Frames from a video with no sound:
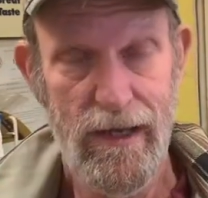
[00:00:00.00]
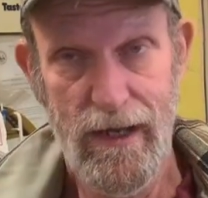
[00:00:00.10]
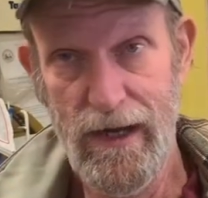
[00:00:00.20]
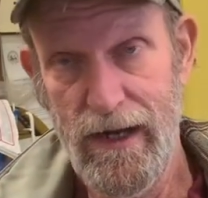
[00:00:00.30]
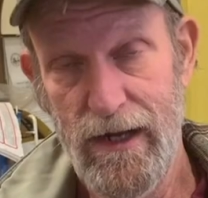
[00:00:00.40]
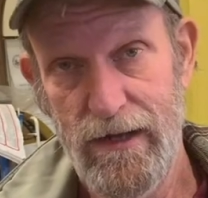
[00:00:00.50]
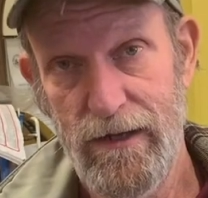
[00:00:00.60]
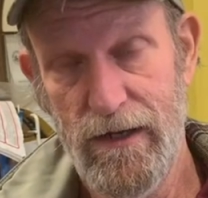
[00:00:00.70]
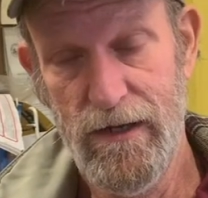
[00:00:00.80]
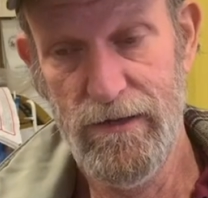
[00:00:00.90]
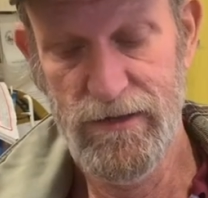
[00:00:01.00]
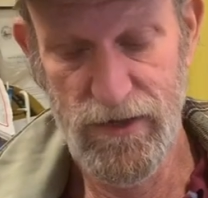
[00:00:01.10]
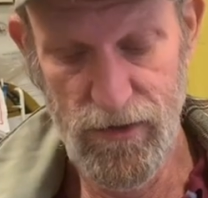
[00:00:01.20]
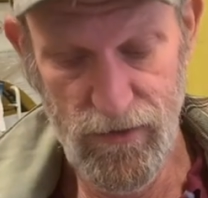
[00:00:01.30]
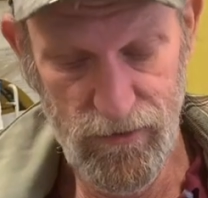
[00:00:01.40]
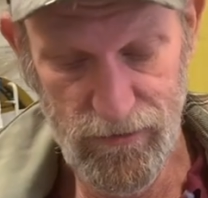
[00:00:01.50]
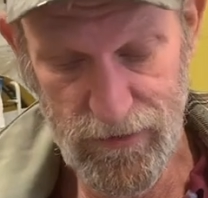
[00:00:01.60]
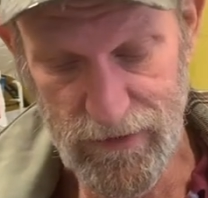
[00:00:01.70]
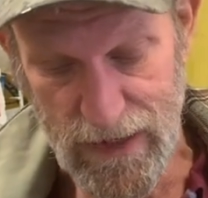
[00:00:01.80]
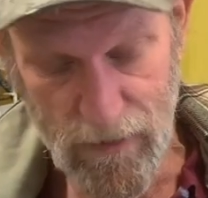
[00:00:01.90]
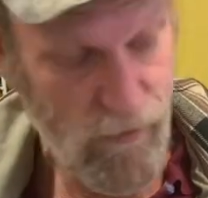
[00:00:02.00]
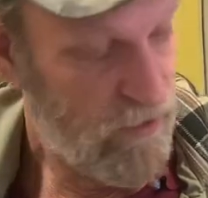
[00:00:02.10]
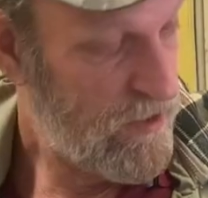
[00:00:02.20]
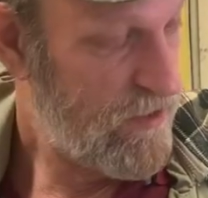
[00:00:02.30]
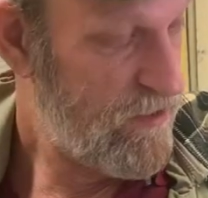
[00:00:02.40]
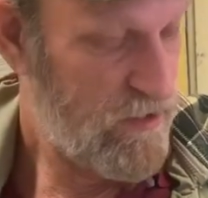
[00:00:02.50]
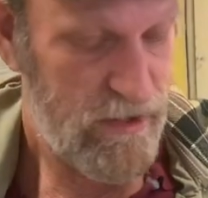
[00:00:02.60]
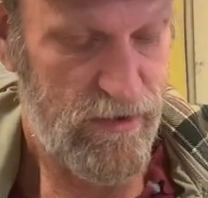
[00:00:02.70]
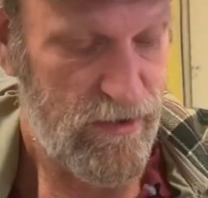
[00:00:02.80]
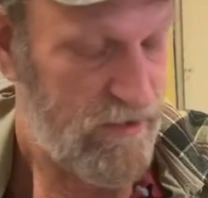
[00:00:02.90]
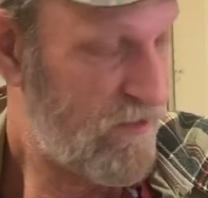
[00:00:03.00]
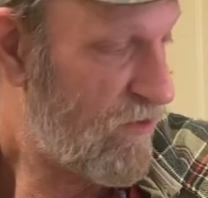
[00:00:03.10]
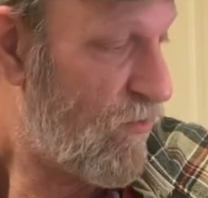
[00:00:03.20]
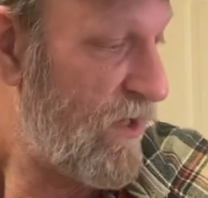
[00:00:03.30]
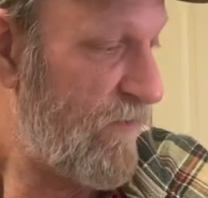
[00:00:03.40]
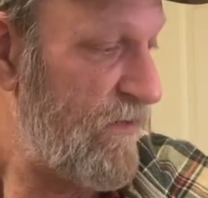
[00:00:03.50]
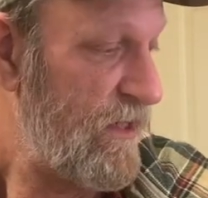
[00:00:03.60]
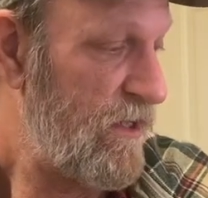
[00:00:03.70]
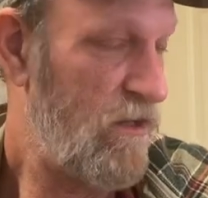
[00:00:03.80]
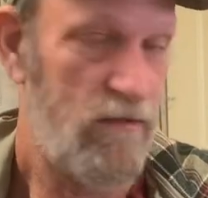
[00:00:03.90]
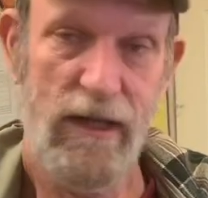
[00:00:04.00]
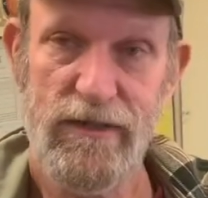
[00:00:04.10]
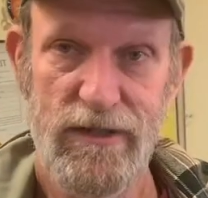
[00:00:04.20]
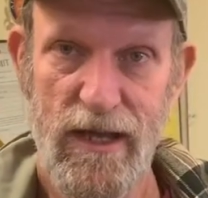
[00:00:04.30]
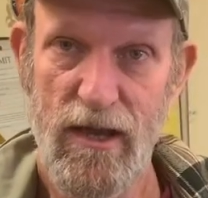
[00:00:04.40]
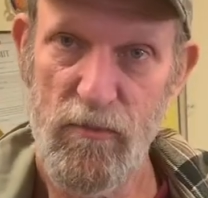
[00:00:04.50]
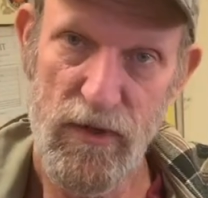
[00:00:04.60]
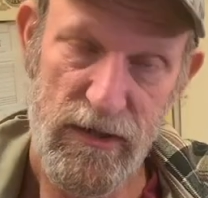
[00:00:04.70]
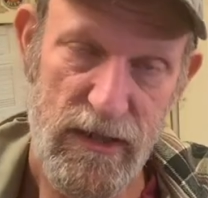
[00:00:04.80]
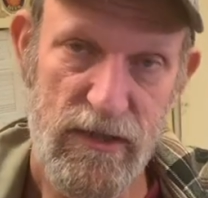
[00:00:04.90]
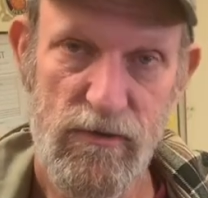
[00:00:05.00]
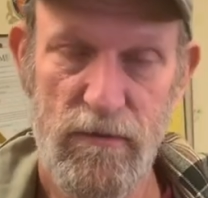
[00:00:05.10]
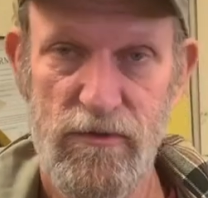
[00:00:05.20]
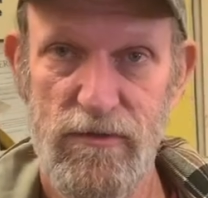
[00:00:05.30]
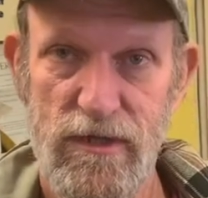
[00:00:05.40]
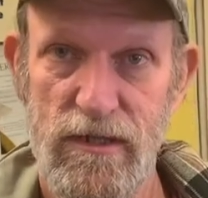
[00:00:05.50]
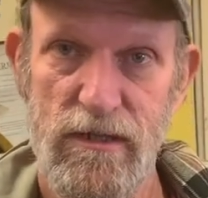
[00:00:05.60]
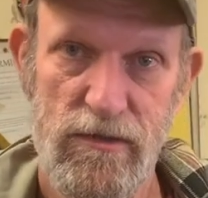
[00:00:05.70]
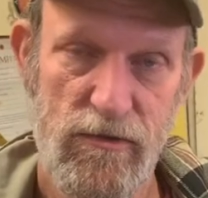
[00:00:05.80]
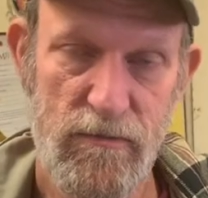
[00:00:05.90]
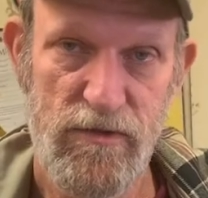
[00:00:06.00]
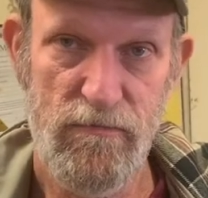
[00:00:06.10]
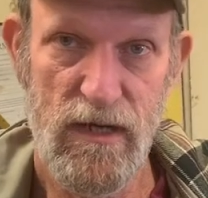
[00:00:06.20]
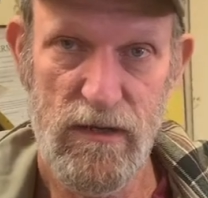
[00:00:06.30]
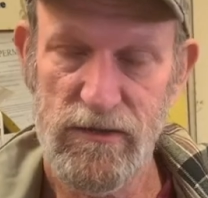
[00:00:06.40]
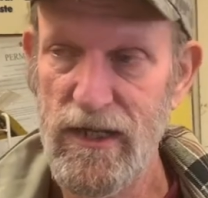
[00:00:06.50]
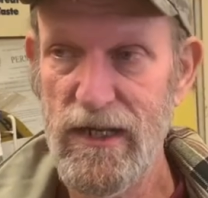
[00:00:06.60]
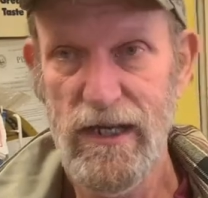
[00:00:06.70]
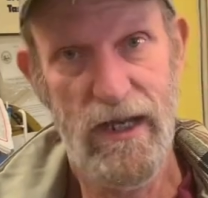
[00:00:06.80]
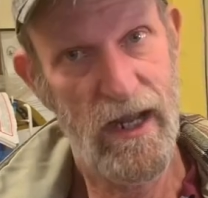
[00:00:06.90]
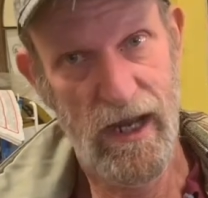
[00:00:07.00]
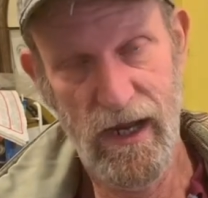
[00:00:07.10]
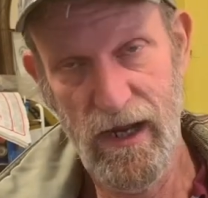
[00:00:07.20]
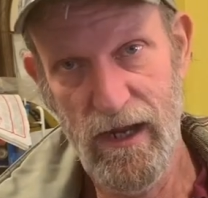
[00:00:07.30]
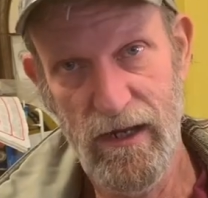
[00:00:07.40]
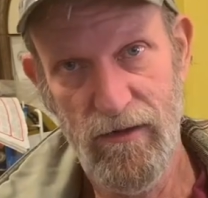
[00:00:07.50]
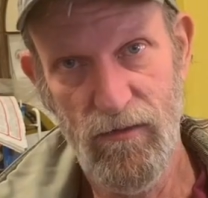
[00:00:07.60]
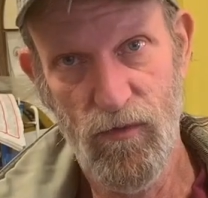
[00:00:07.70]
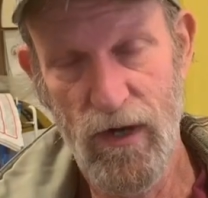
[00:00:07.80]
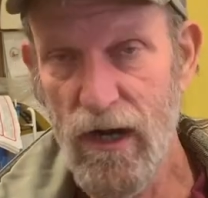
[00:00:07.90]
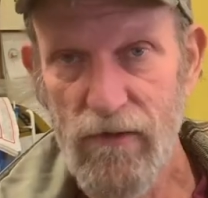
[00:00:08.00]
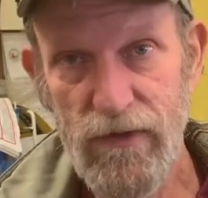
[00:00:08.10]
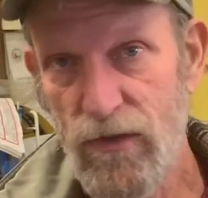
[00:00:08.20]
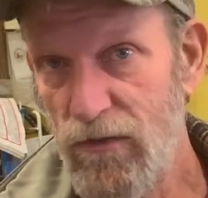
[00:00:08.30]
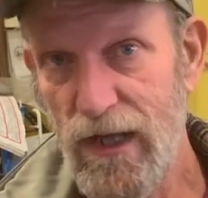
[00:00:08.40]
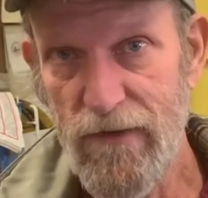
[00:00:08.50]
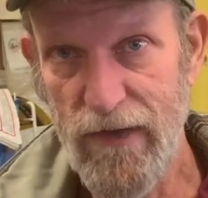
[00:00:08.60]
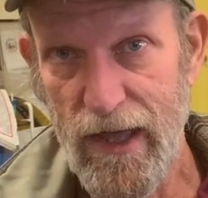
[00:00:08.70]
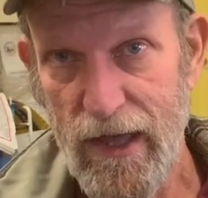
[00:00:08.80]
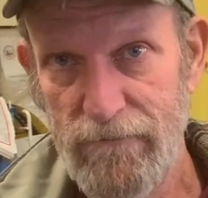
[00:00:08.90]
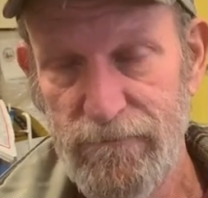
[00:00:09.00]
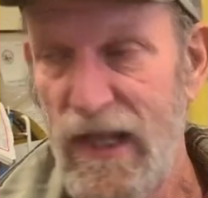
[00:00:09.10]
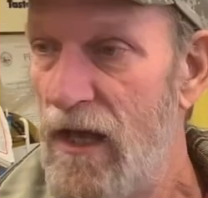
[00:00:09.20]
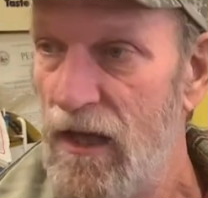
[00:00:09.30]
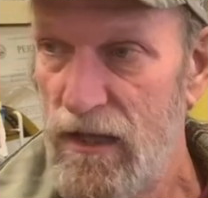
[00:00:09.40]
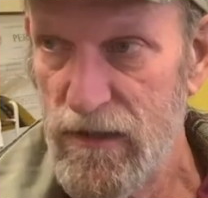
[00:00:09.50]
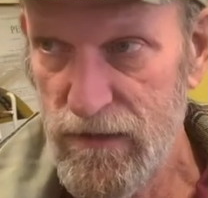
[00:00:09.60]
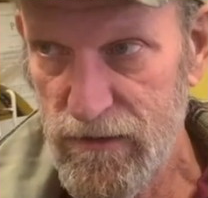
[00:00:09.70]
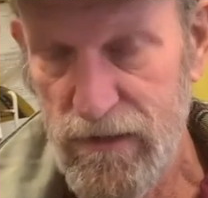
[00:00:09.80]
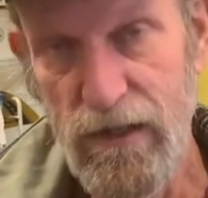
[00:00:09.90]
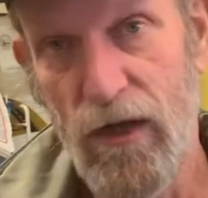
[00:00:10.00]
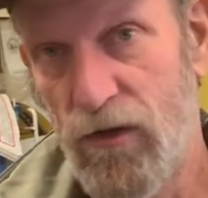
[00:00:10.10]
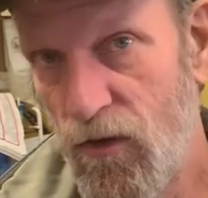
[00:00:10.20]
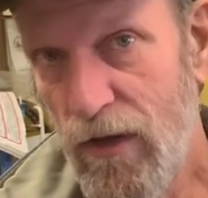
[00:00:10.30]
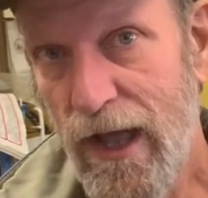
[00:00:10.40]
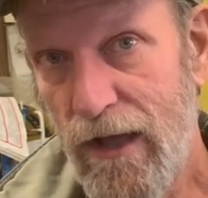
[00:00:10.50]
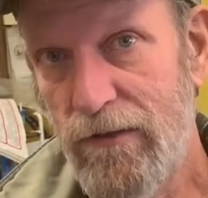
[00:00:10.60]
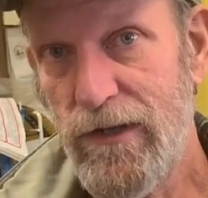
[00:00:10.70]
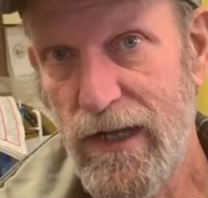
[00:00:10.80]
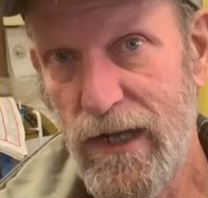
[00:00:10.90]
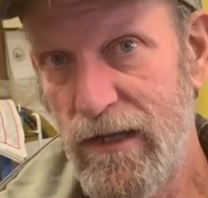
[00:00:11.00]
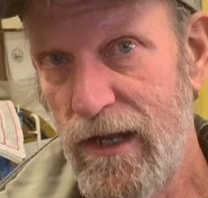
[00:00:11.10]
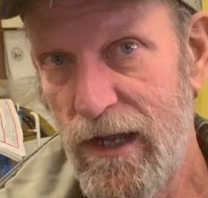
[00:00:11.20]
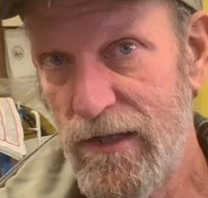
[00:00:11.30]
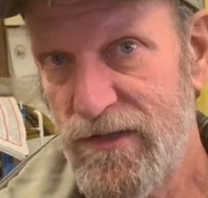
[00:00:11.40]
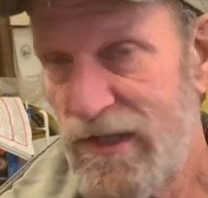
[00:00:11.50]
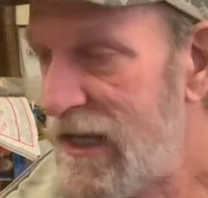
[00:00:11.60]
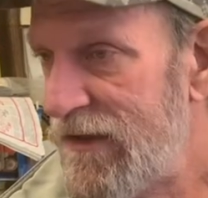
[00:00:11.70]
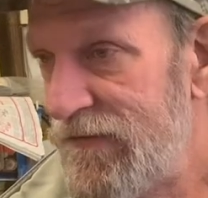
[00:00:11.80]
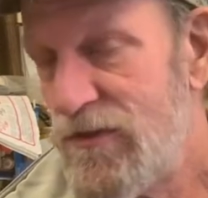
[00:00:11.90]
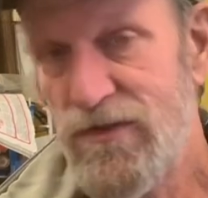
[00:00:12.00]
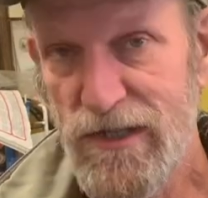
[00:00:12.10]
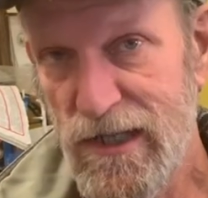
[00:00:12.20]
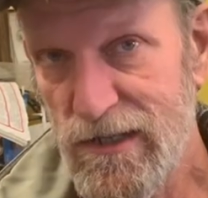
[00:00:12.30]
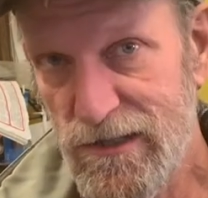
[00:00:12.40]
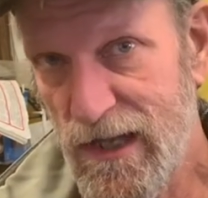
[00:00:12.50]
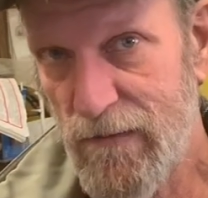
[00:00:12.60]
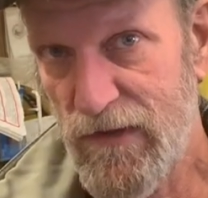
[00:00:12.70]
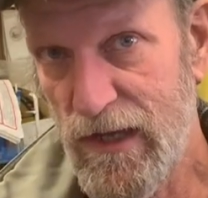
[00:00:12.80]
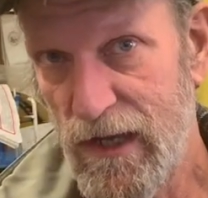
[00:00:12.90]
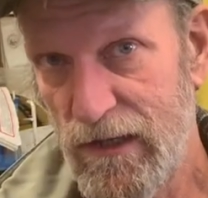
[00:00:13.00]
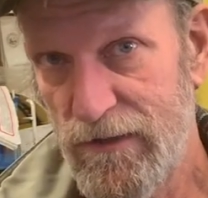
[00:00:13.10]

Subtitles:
And so I wanted to do this just as a quick video. Like I say, I'll put these scriptures in the description box, and wherever you live at, you know, go out and see if you're seeing the same thing.